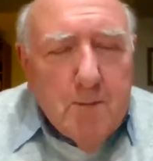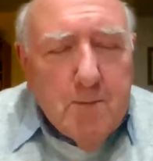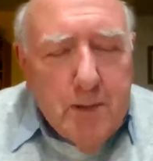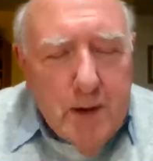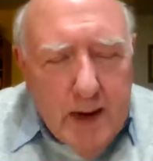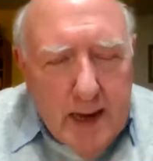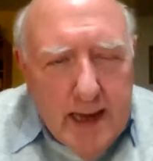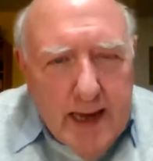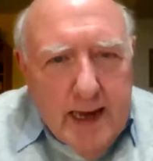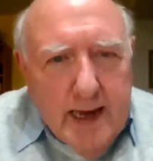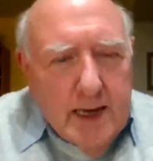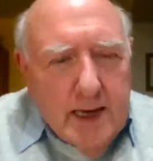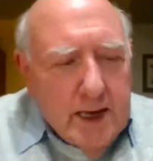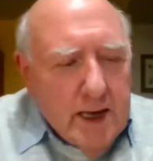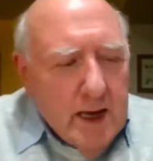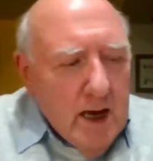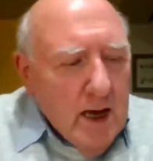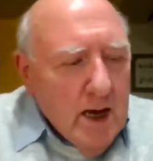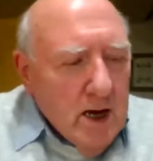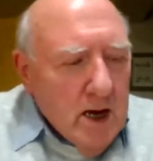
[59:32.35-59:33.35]

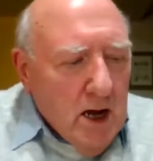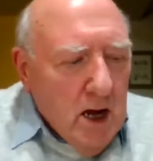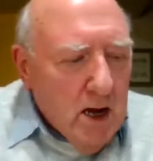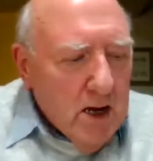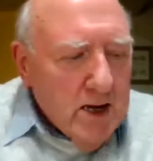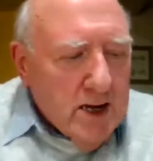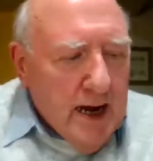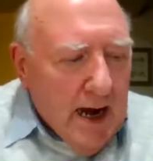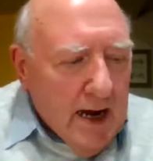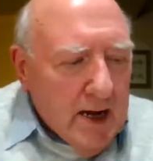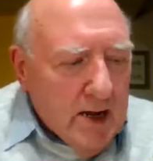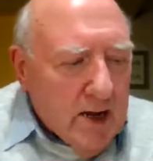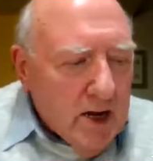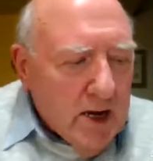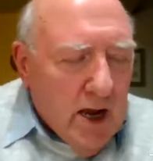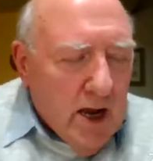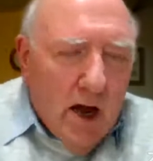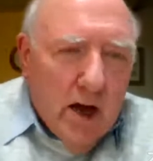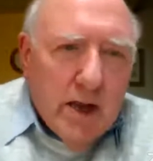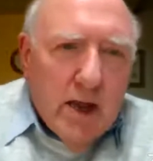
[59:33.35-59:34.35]
please contact
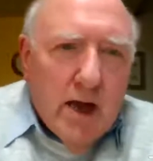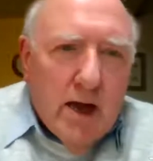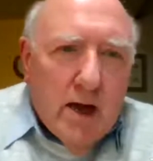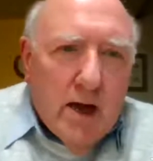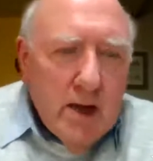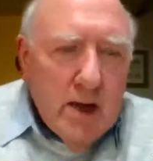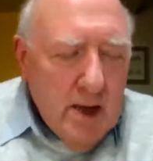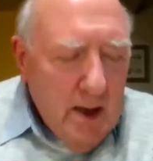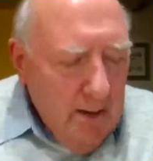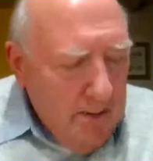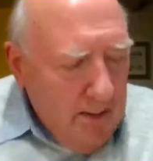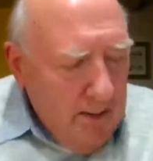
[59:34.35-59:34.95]
us on our